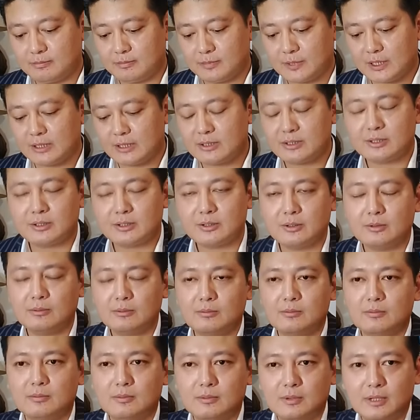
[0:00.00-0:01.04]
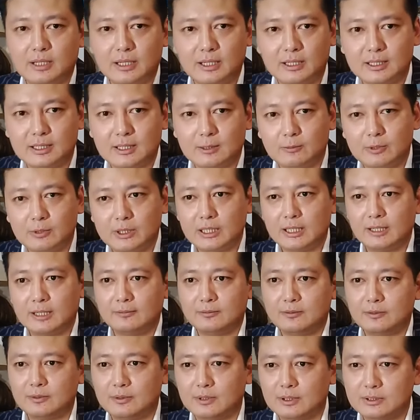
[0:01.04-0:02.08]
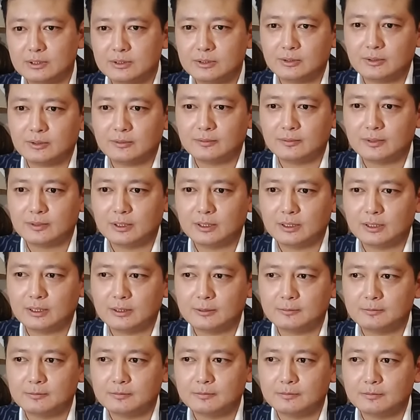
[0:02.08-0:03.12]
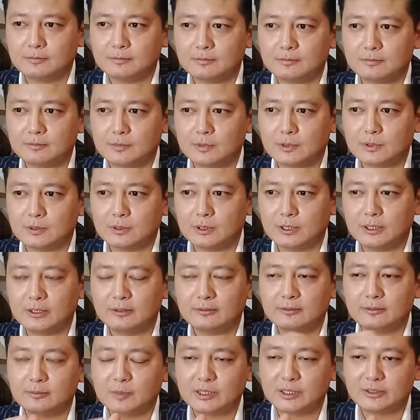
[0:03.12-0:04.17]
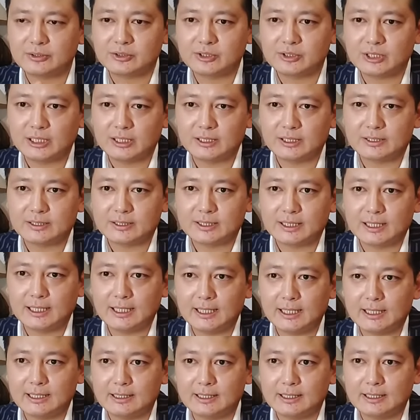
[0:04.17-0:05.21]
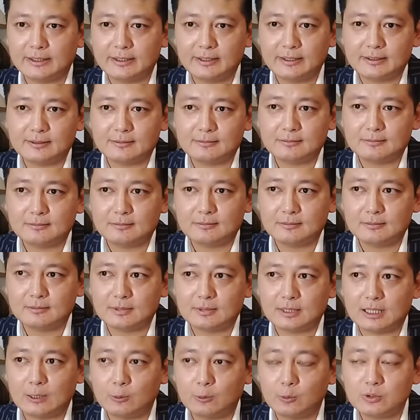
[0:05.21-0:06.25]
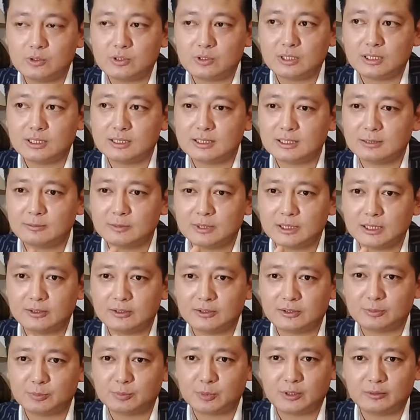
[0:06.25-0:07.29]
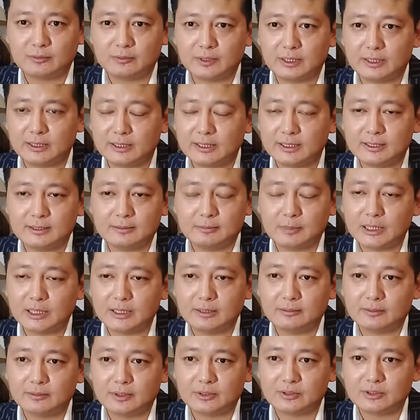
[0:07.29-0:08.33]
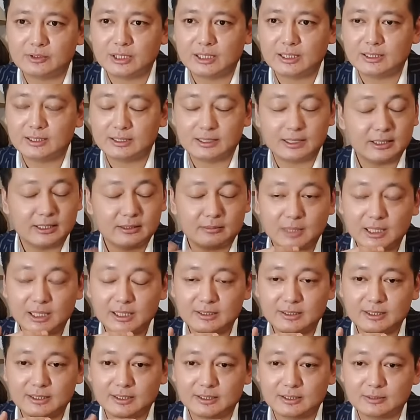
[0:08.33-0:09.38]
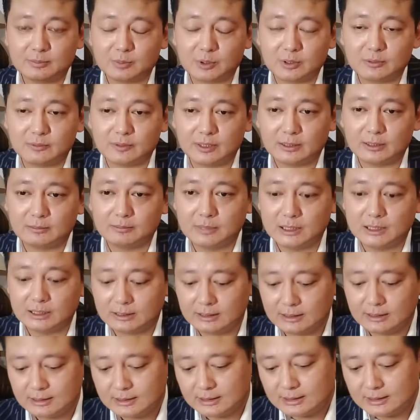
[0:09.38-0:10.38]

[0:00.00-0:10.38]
It's a good thing that we have to sort of learn from other states, and I think I wouldn't say Tamil Nadu is perfect. Neither many of our states, and neither my state is perfect. But